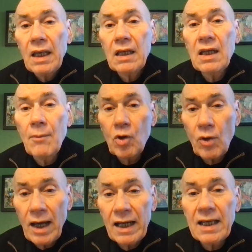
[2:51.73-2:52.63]

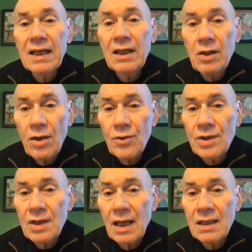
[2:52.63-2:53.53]
Democratic in another
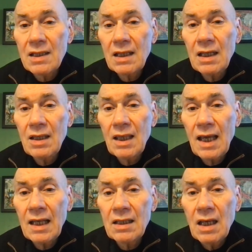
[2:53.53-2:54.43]
sense, in
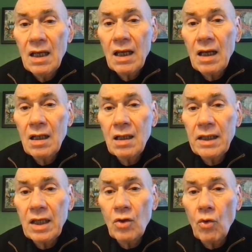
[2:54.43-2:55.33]
that
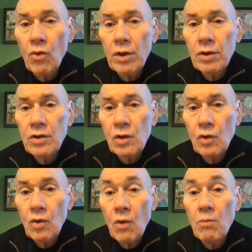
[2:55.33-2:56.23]
in order
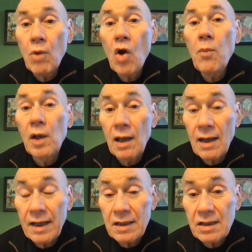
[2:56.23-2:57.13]
to
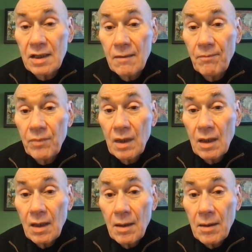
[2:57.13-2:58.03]
mobilize
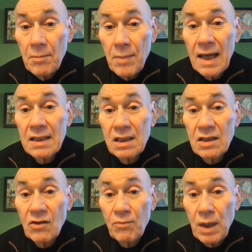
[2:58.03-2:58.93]

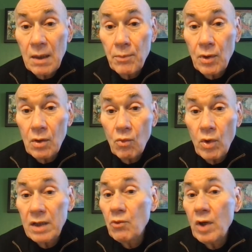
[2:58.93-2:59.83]
masses of people,
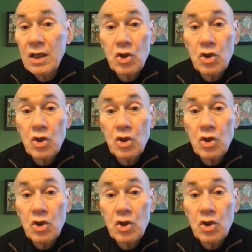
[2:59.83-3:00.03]
what